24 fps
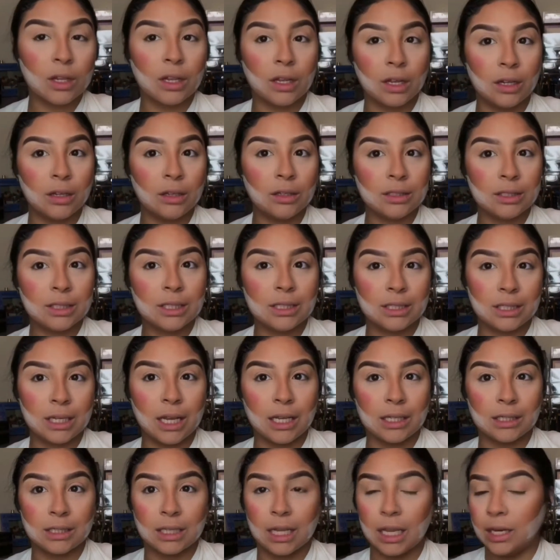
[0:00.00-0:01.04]
It looks
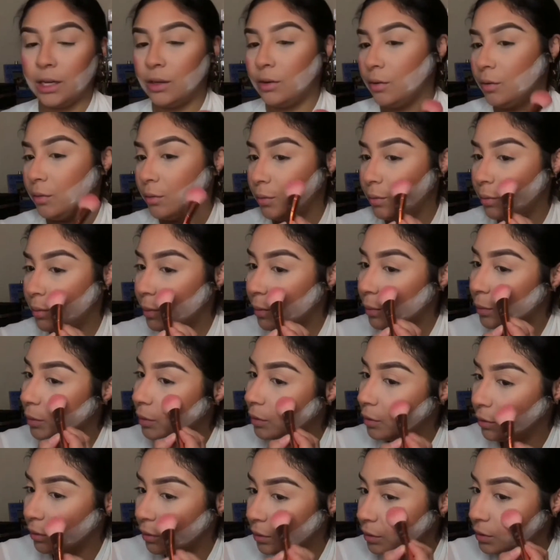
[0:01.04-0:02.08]
intense, I know, but we're
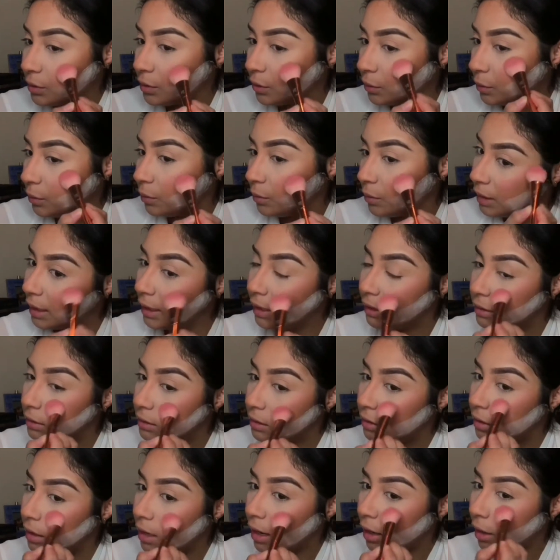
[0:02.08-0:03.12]
going to blend
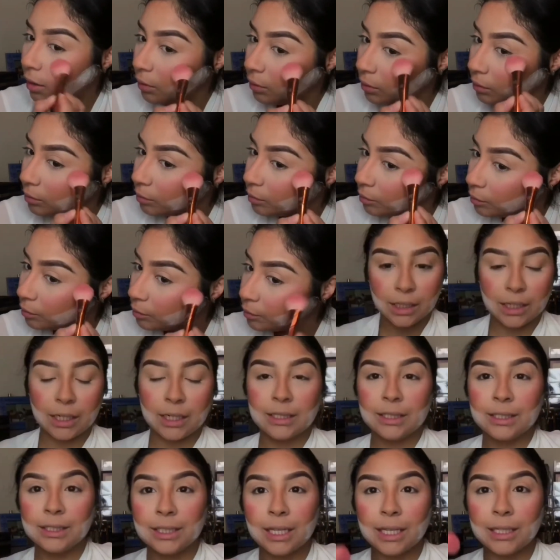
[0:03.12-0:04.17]
it out. And I
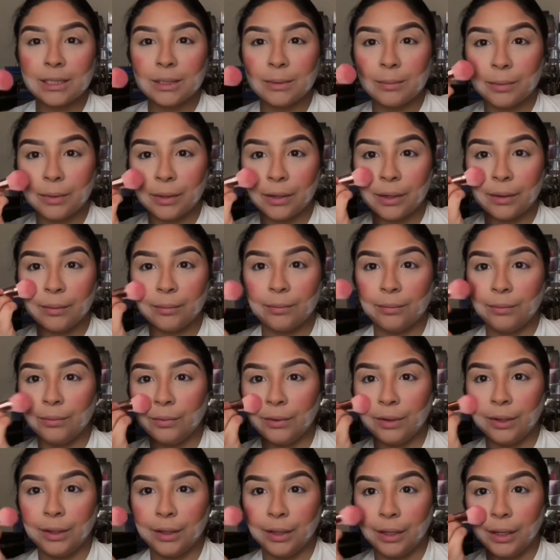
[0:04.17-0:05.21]
just like to bring it
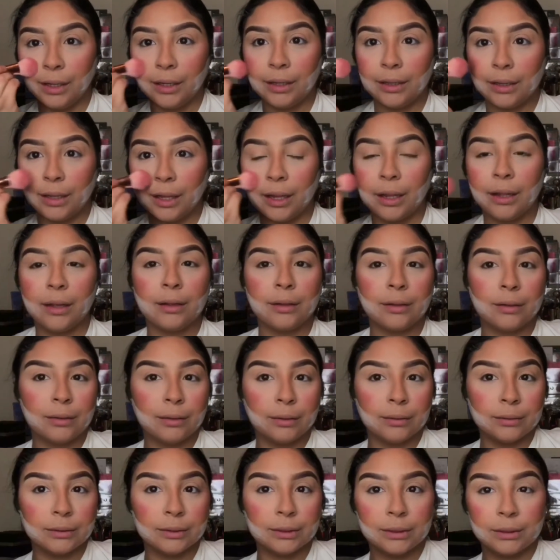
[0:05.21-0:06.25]
really like
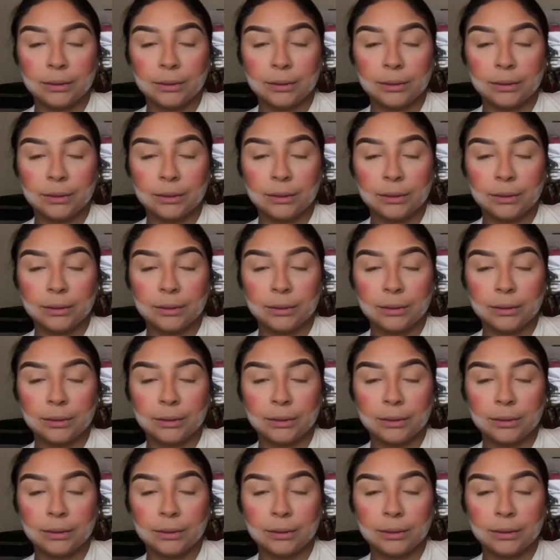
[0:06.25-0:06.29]
close